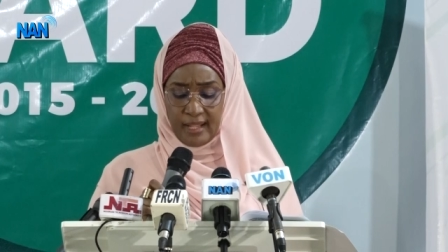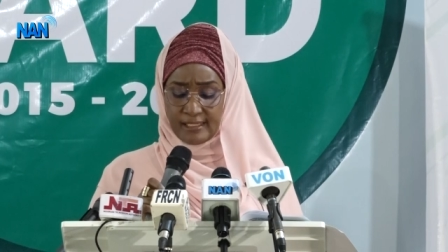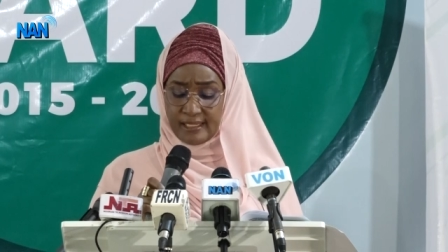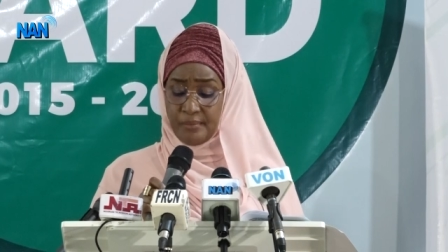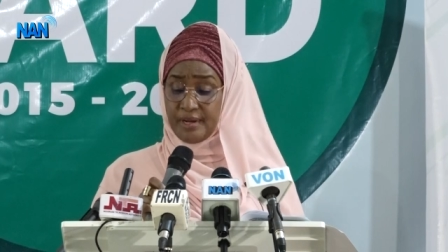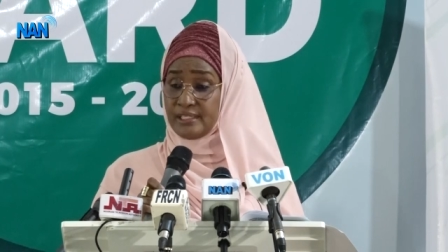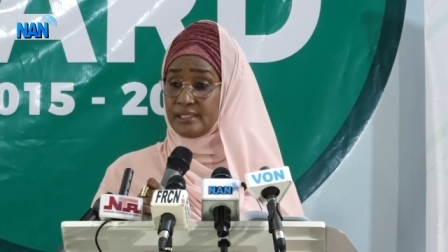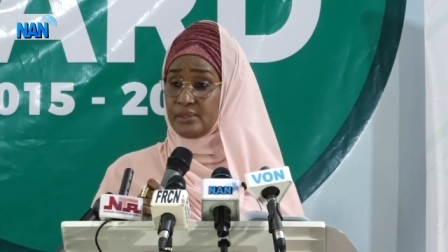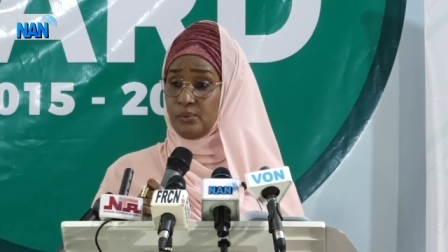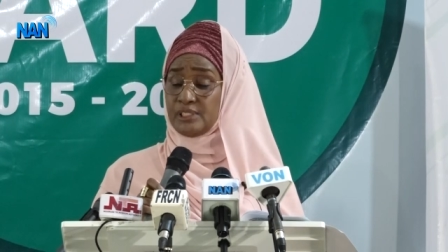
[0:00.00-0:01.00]
As a
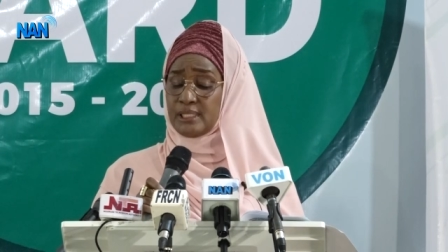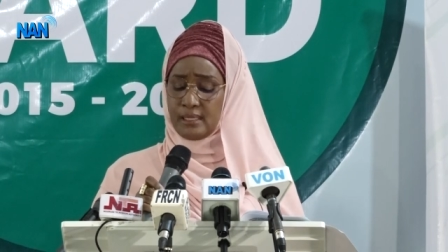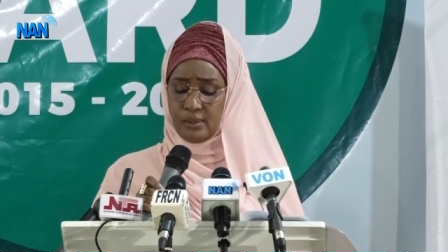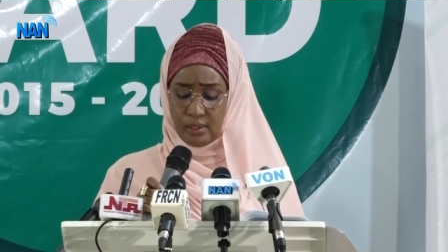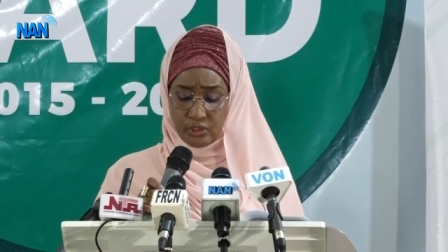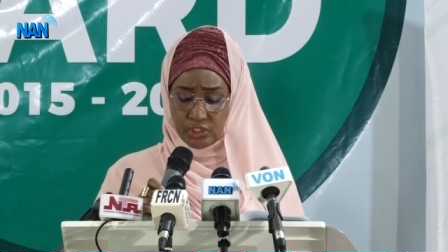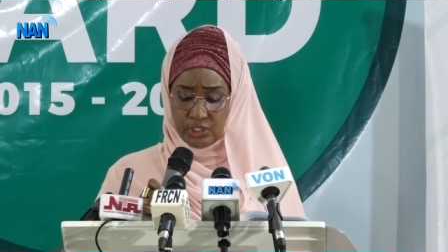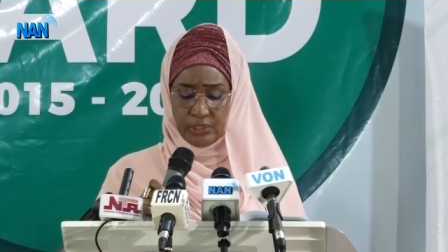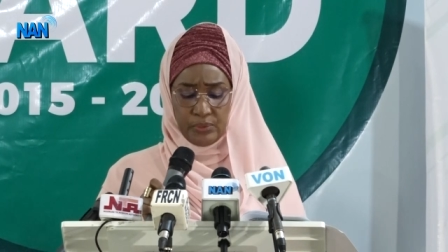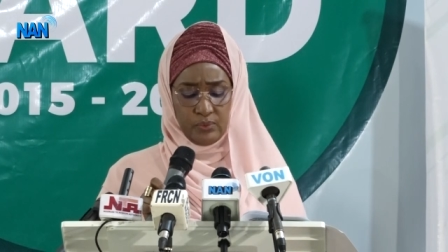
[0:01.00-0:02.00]
ministry, we shall
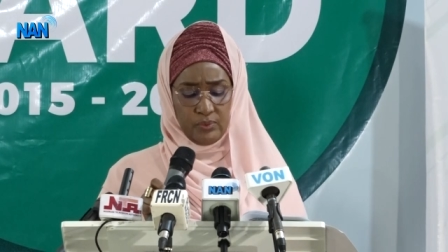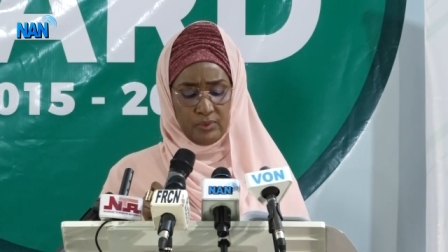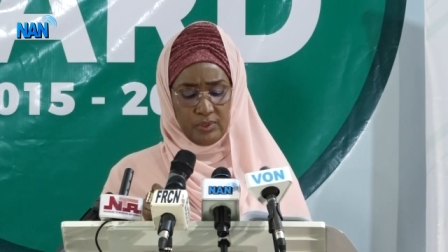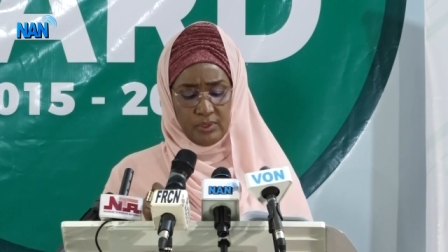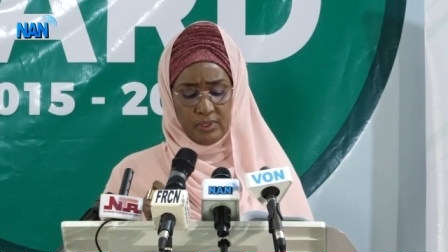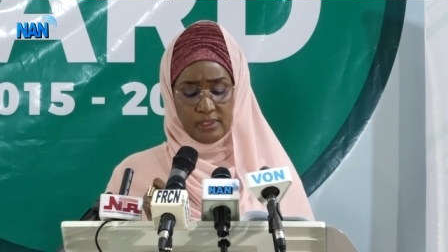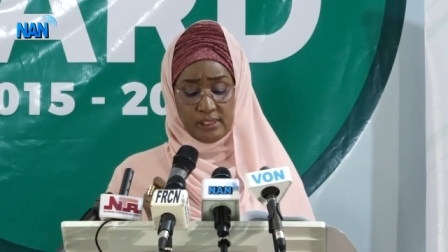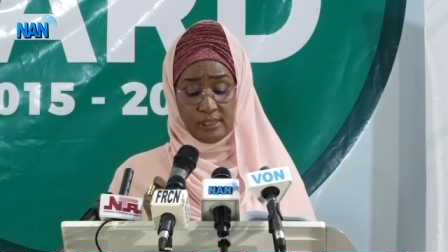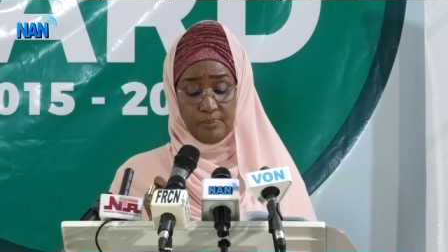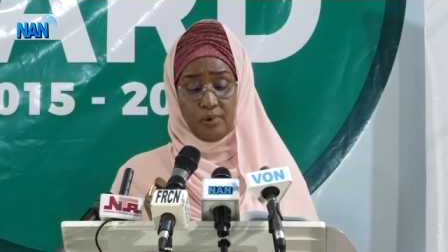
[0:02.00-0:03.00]
continue to
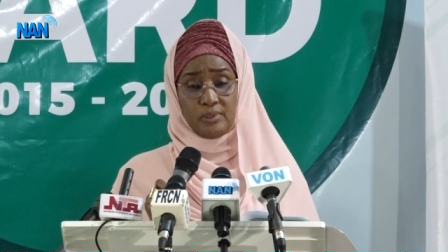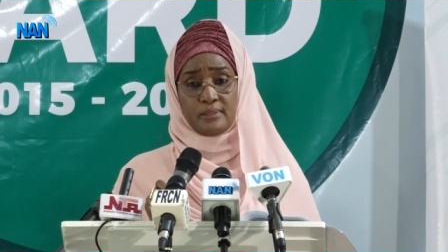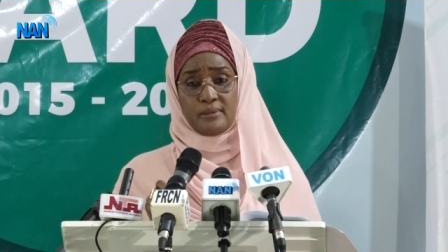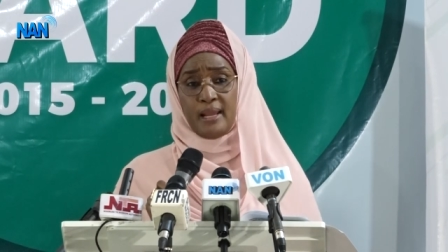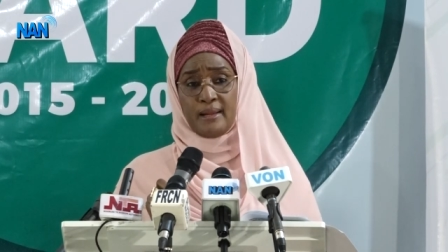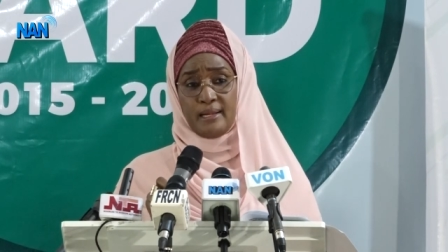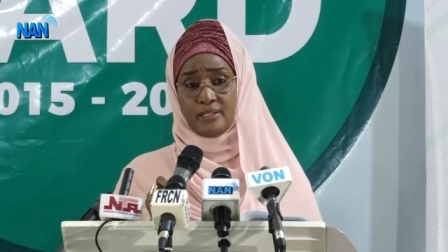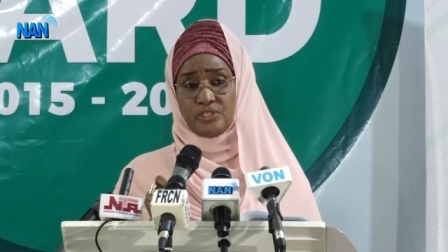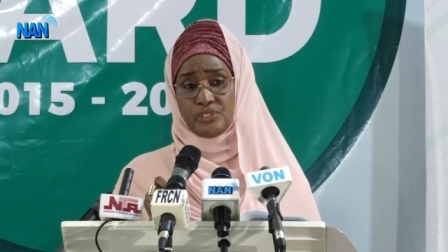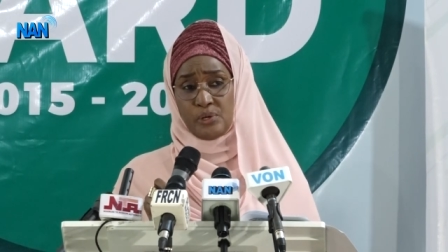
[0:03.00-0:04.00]
support and
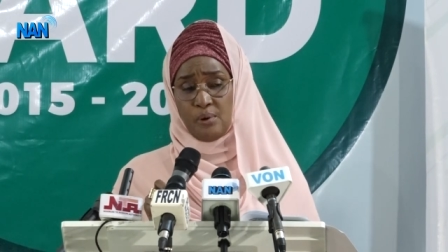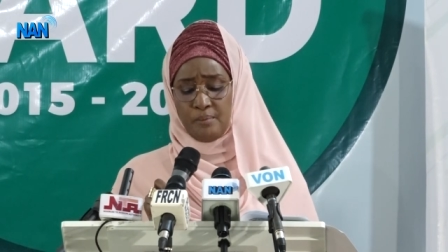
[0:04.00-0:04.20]
ensure